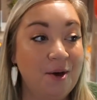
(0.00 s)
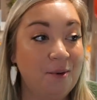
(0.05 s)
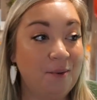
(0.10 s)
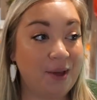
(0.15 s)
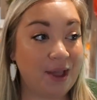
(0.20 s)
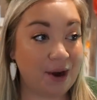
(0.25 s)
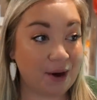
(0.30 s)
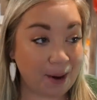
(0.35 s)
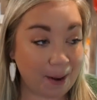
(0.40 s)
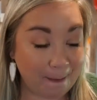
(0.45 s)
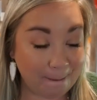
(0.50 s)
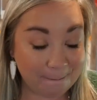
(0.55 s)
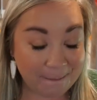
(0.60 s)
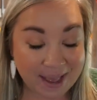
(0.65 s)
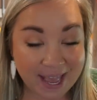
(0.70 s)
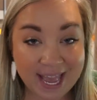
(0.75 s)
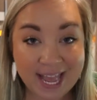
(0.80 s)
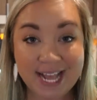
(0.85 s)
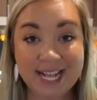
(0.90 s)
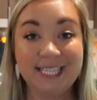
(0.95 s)
We are on
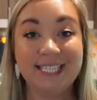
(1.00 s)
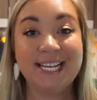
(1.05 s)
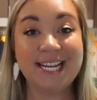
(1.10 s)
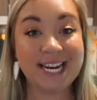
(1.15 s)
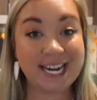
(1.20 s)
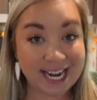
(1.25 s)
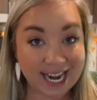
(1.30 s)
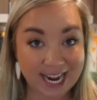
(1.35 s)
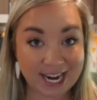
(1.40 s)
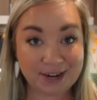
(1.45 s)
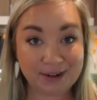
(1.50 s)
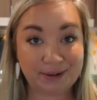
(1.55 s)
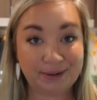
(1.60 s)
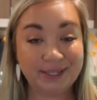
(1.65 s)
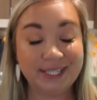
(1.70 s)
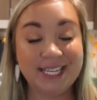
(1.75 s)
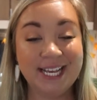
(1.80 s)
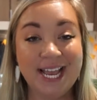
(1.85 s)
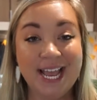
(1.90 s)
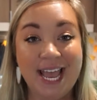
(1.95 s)
pins and
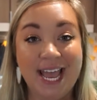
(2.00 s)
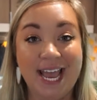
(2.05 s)
needles.